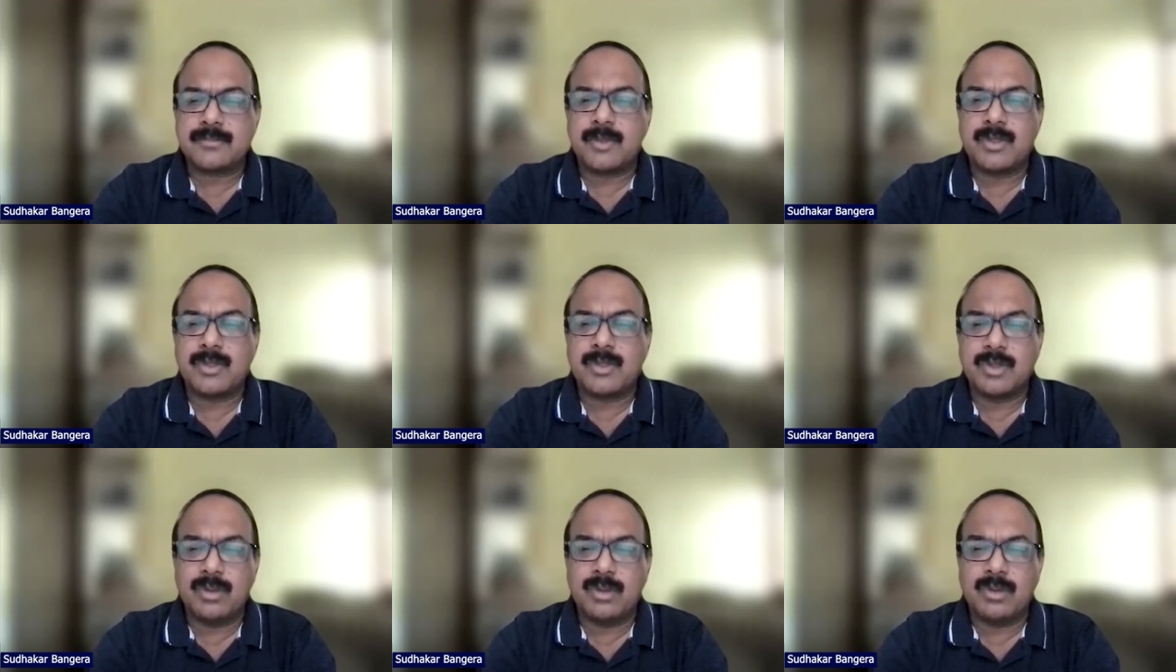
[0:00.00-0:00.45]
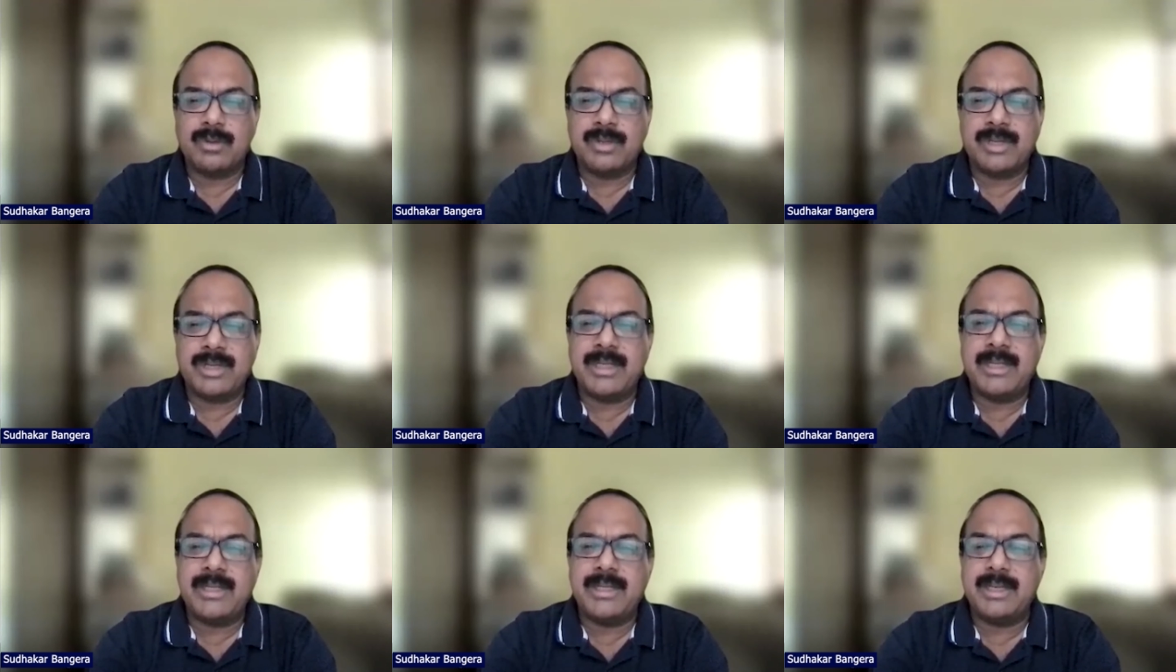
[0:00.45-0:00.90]
so
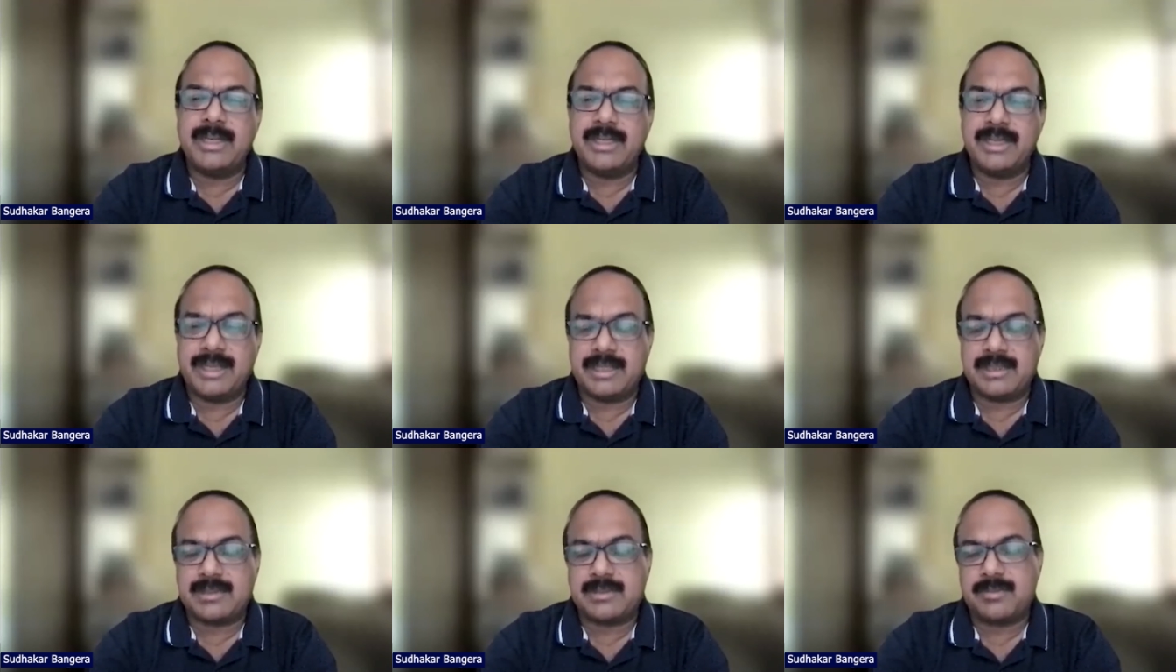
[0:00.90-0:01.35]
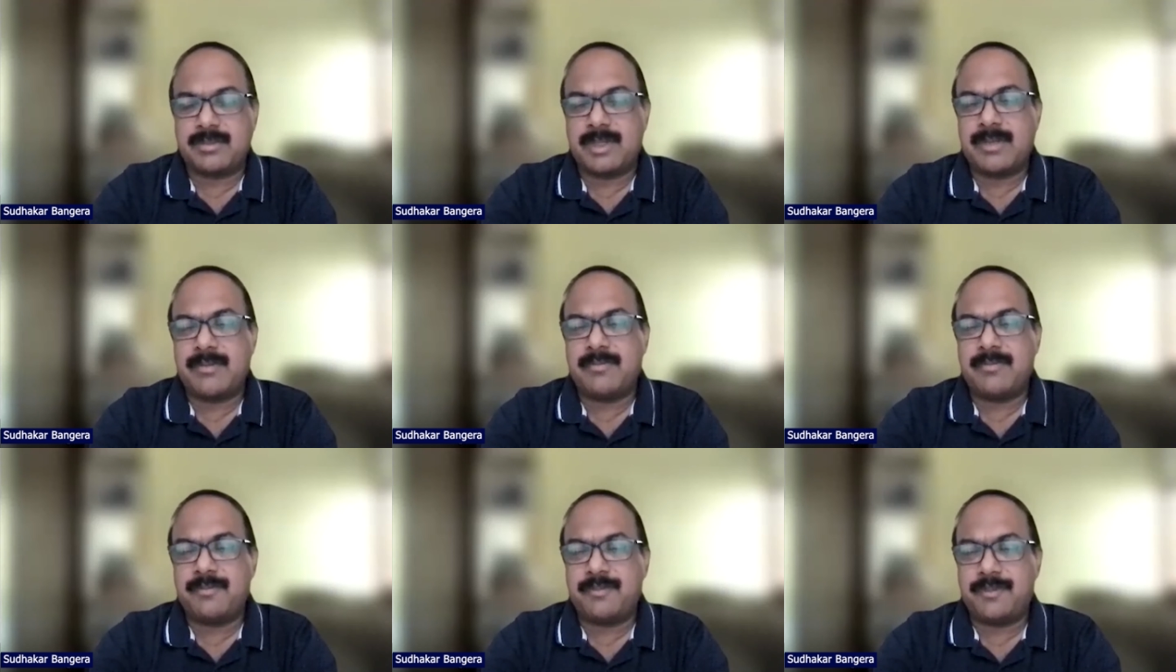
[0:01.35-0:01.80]
in india yes
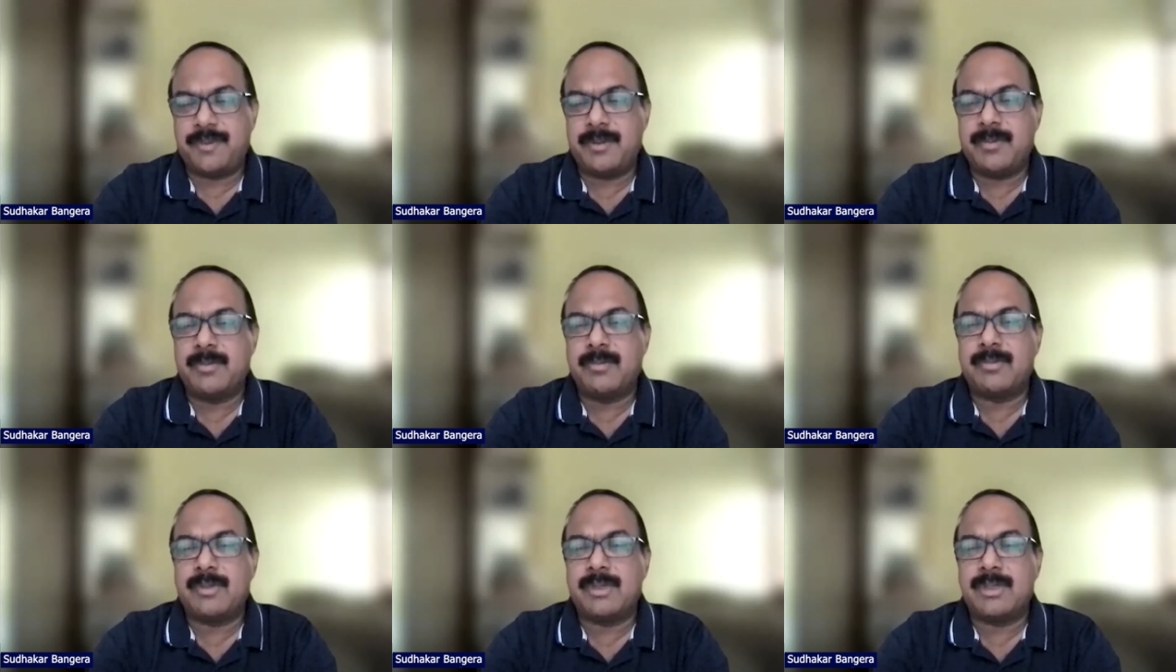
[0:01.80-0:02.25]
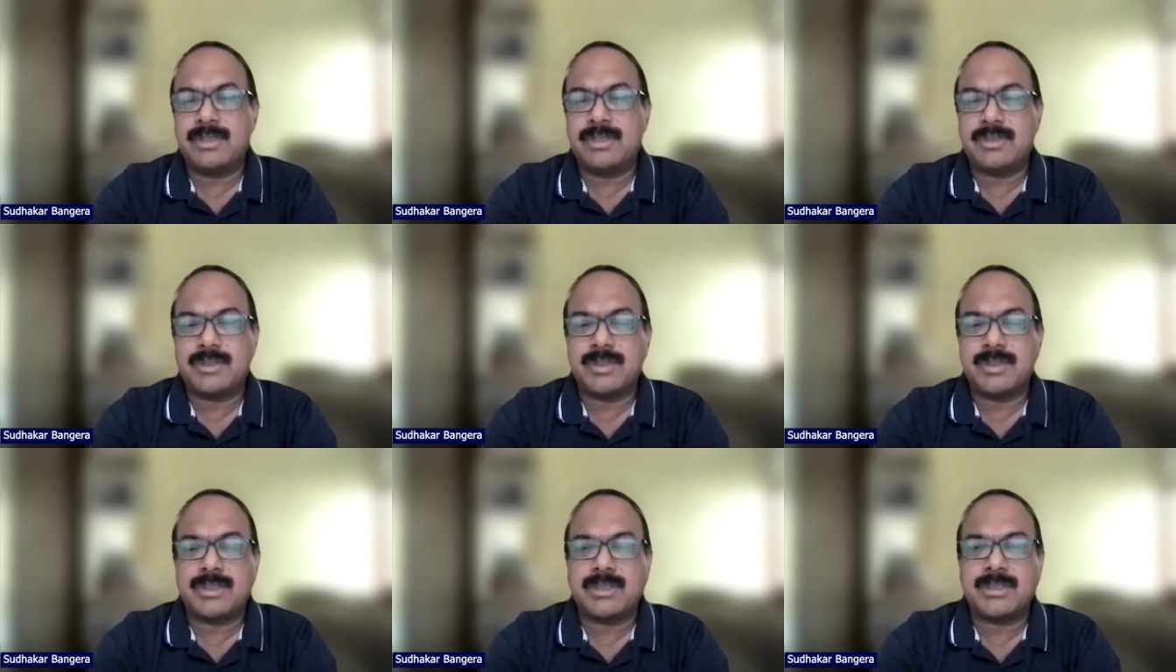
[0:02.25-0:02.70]
very few
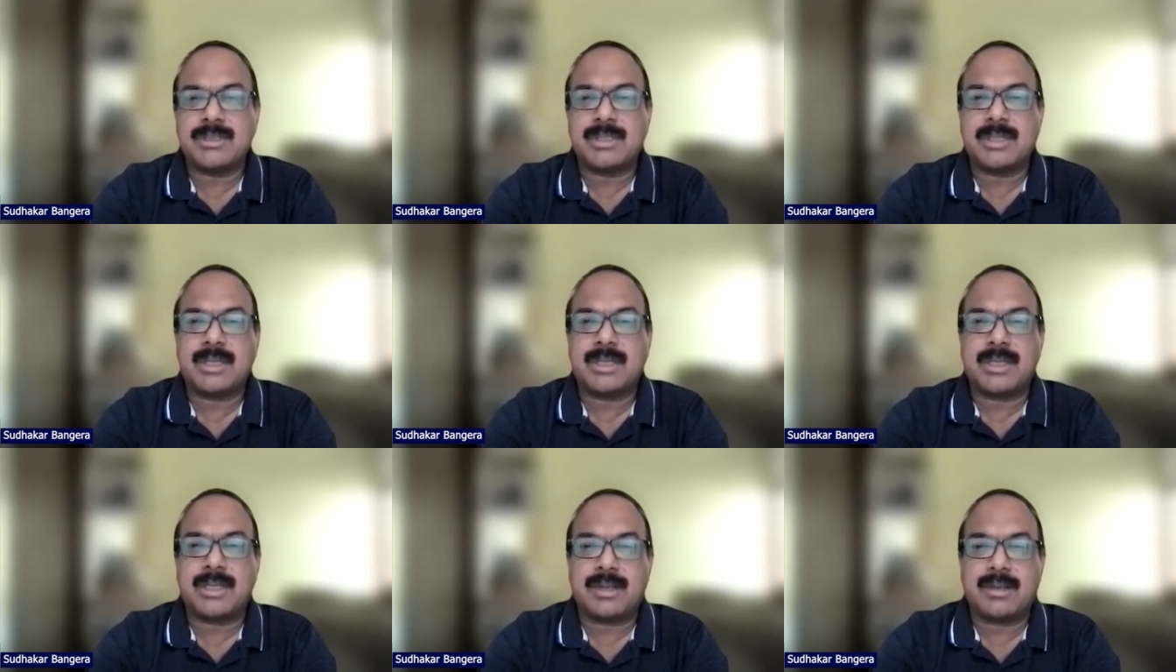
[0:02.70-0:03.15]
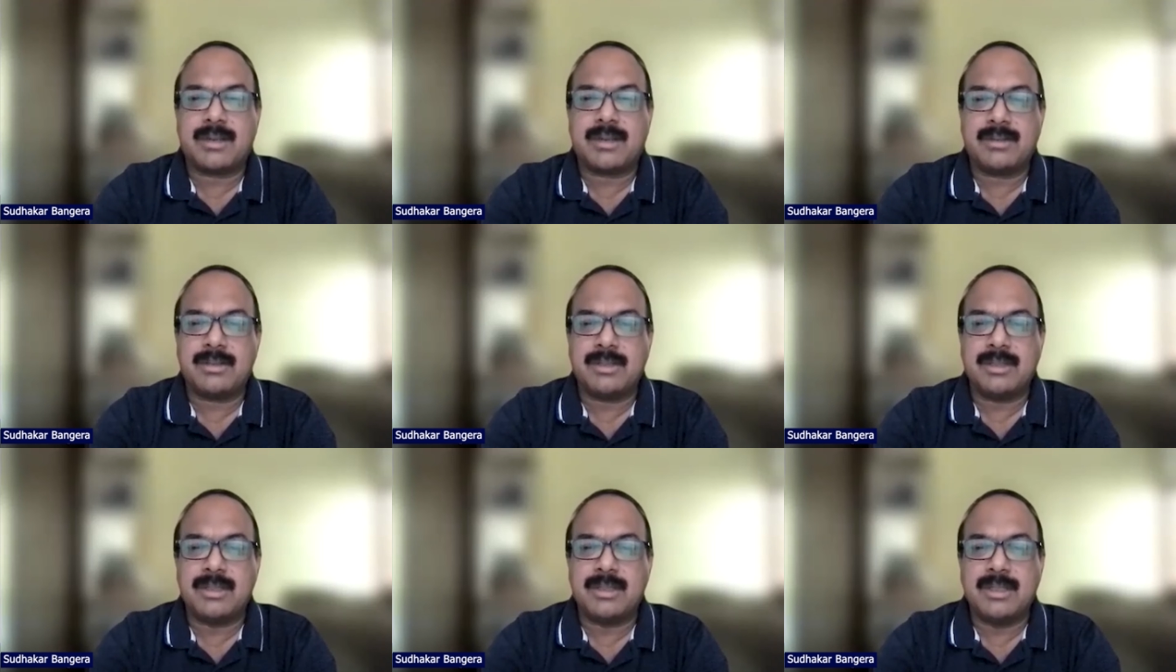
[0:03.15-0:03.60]
institutions are around